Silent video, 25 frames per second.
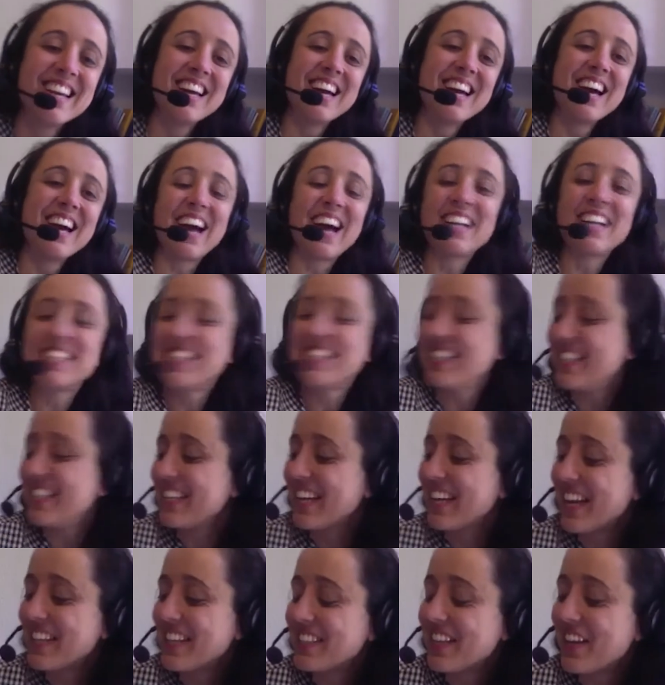I see.
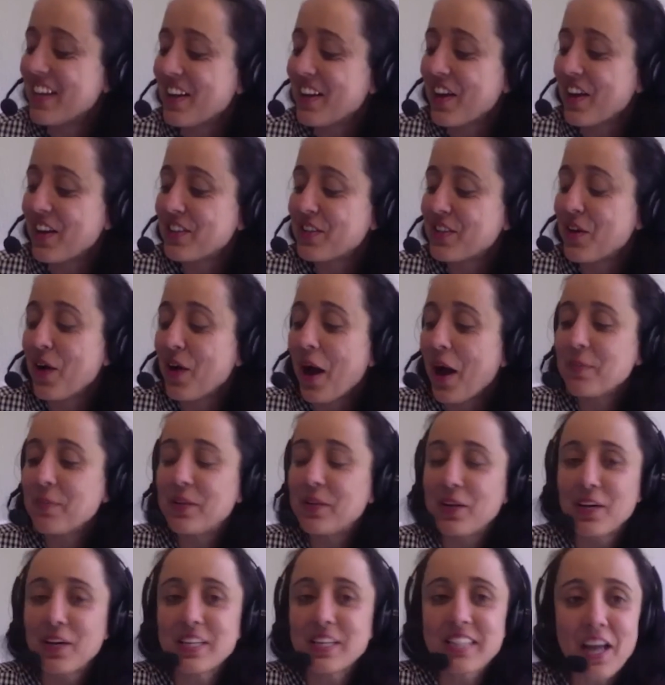And so I'm
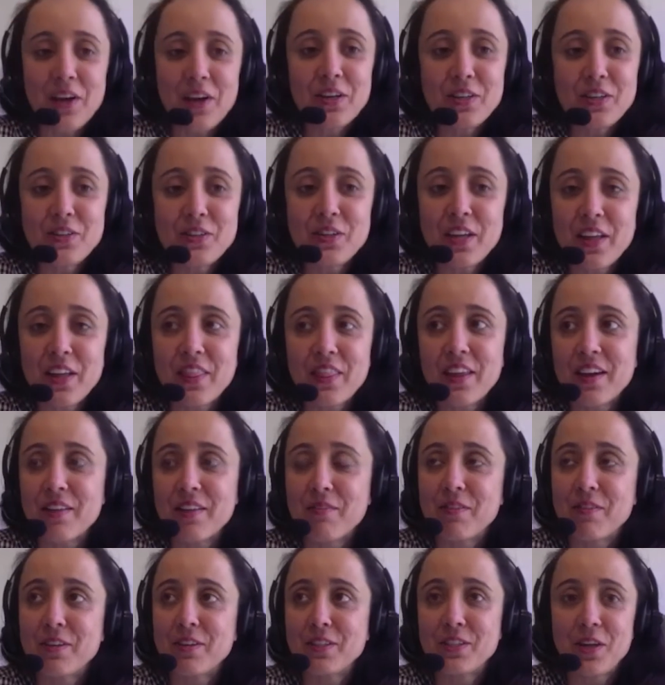curious, how did you get that
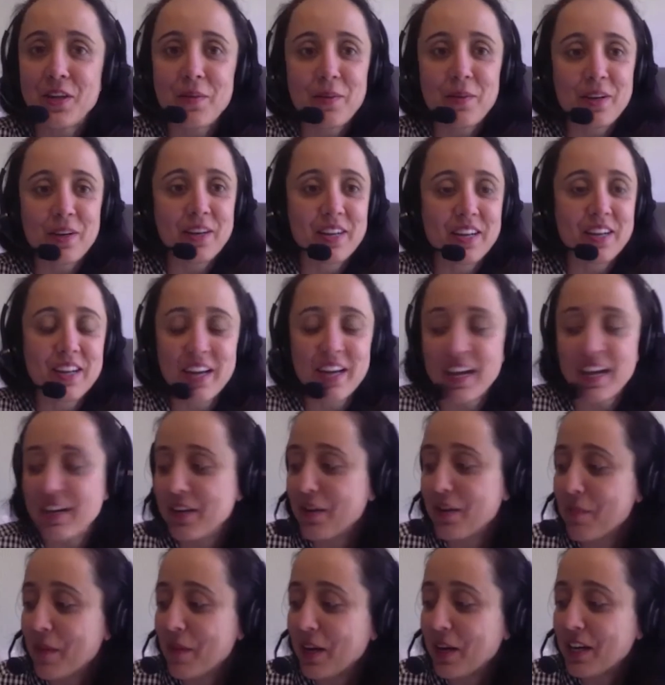first job at an
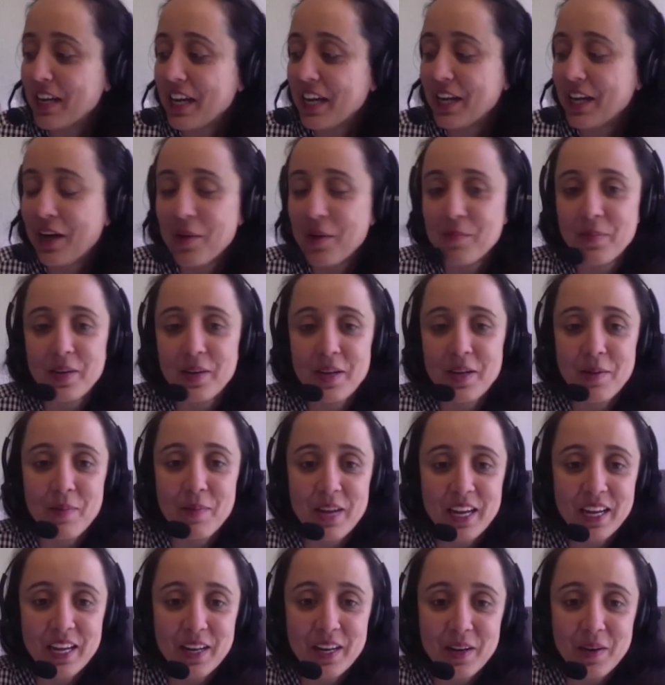American company
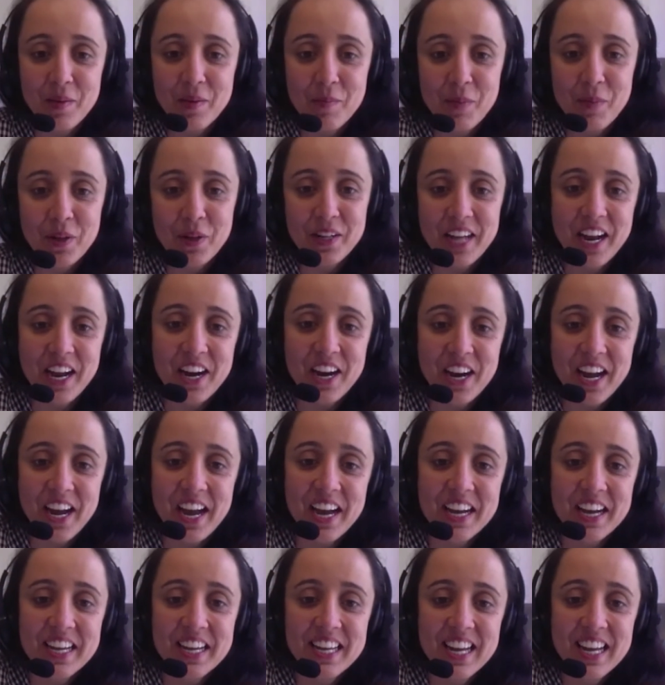being in
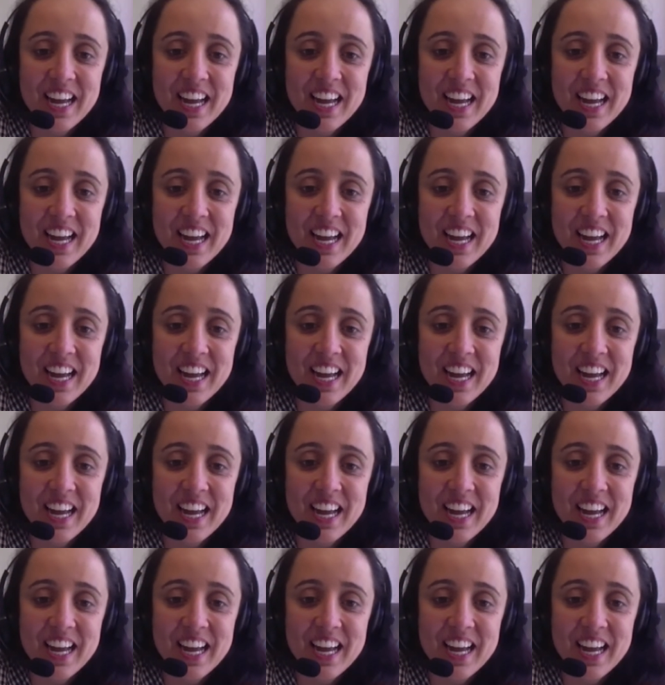Bulgaria?